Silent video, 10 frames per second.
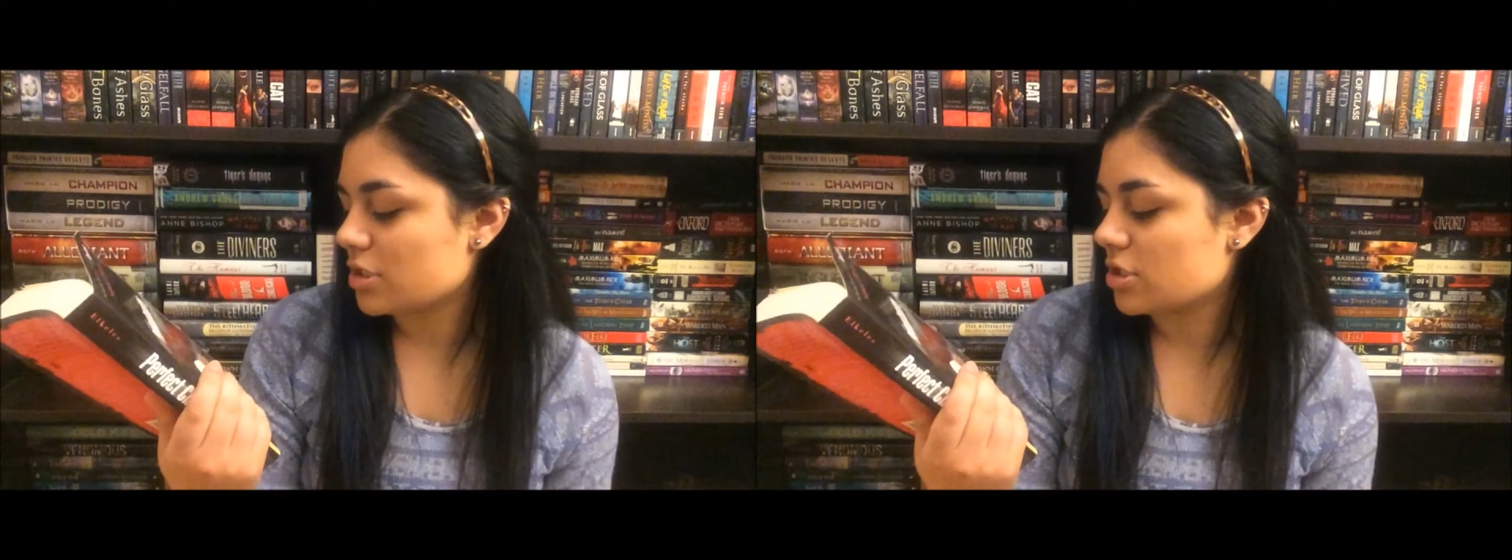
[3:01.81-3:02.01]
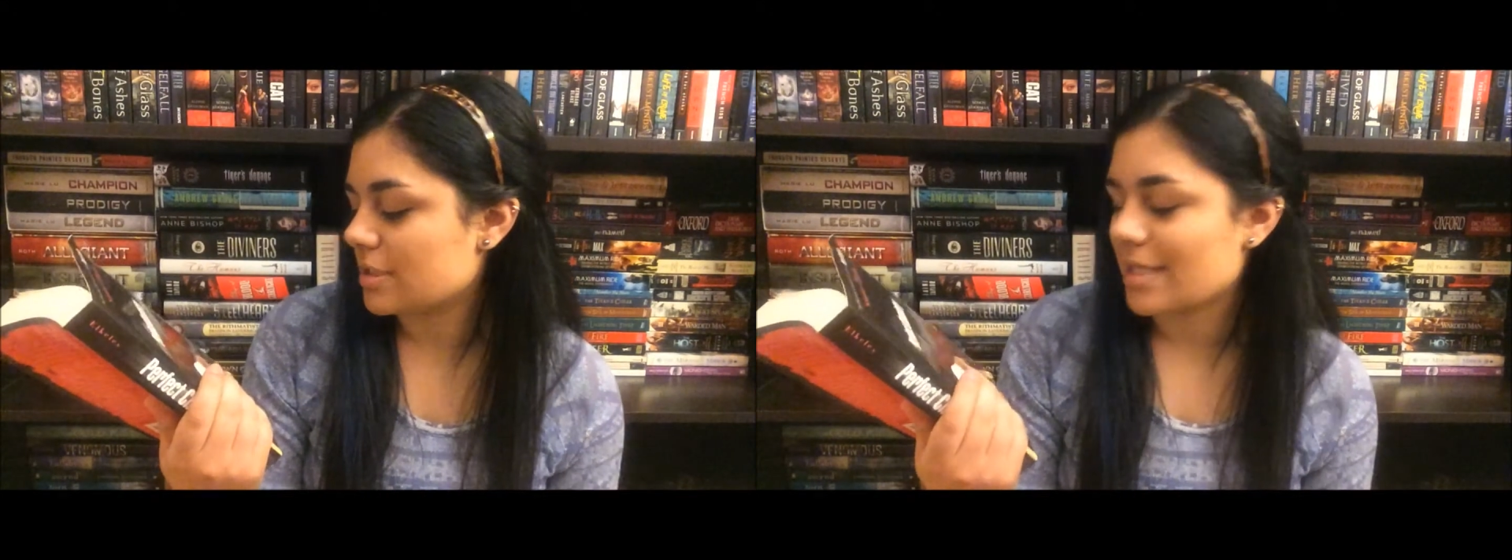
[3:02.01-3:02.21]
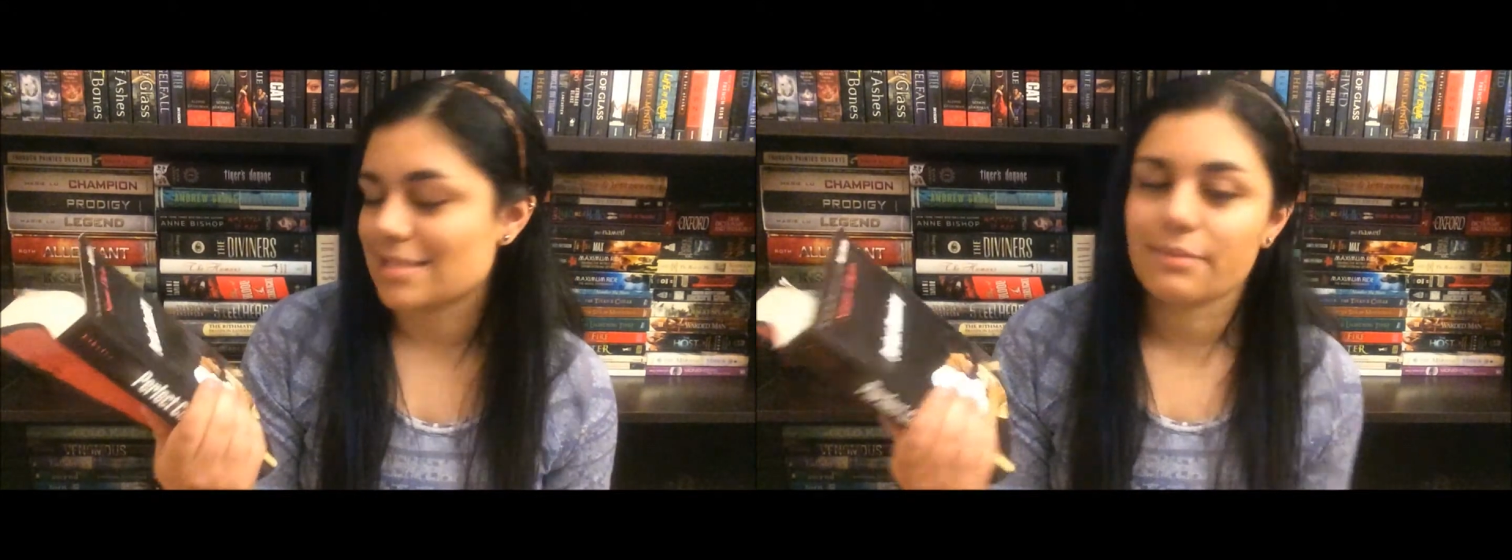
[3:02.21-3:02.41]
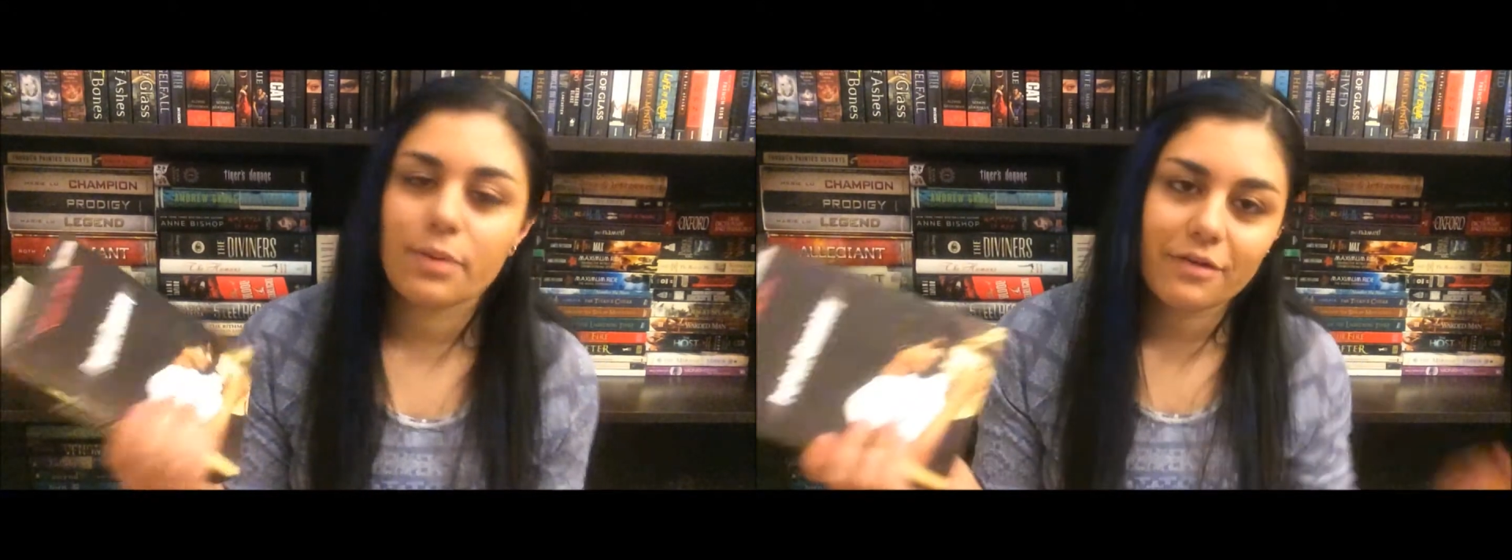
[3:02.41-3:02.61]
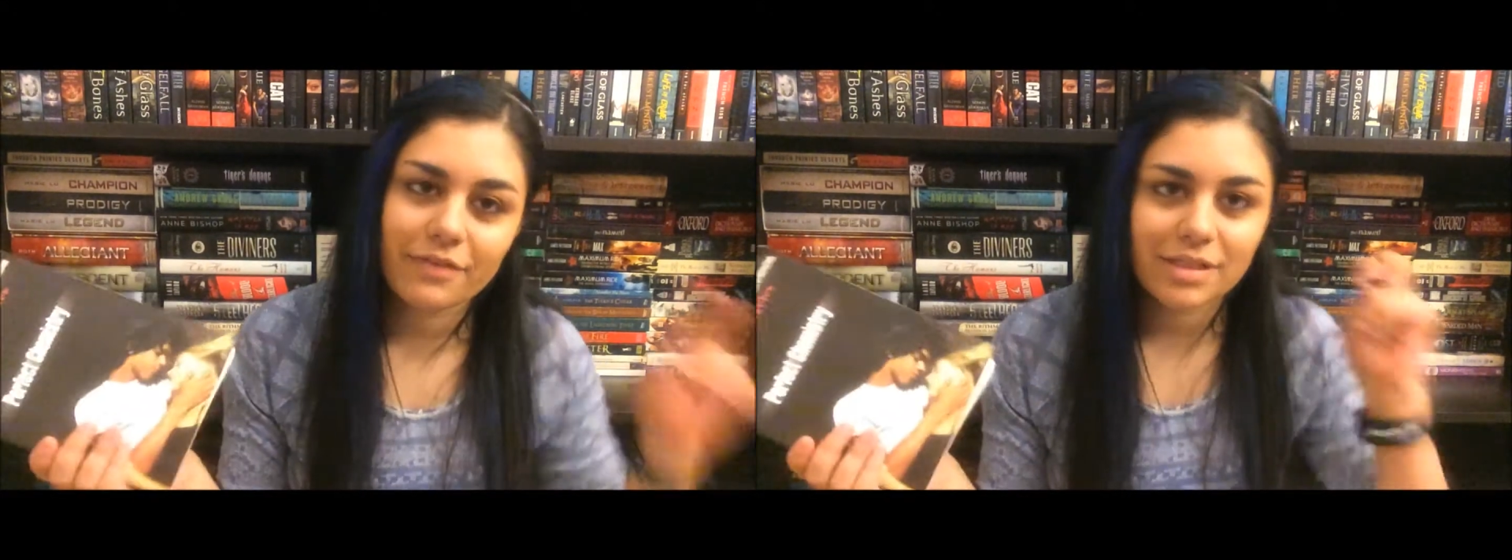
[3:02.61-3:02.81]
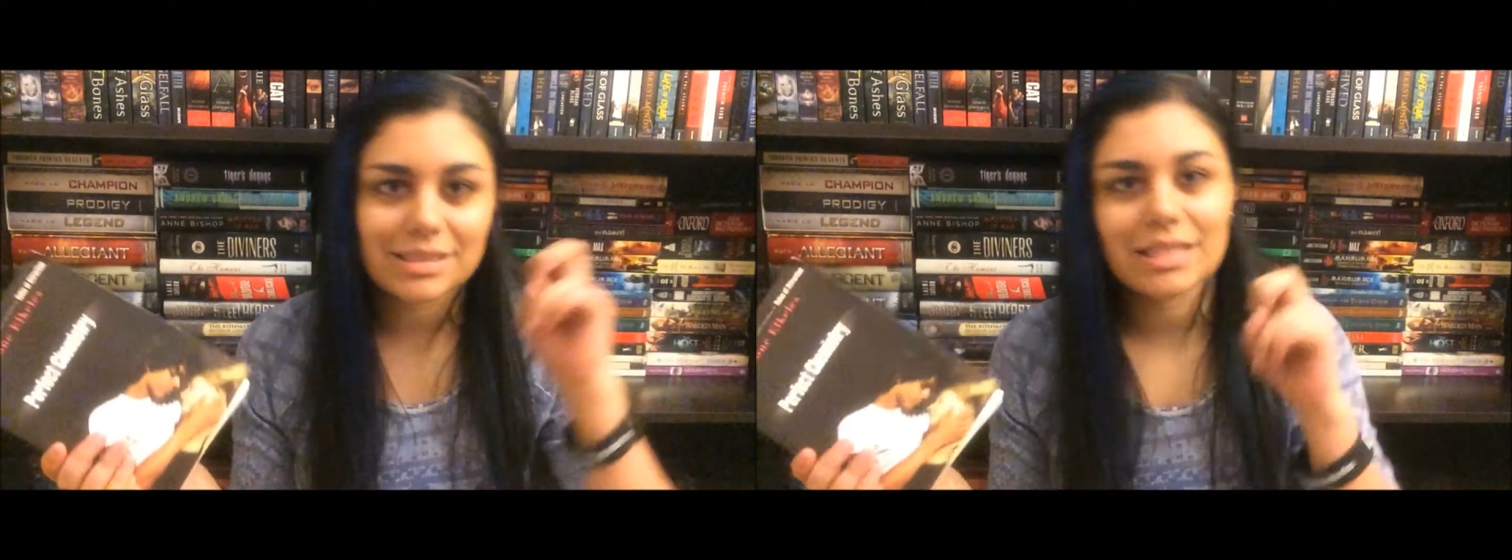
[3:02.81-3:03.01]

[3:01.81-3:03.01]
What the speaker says: and she has the perfect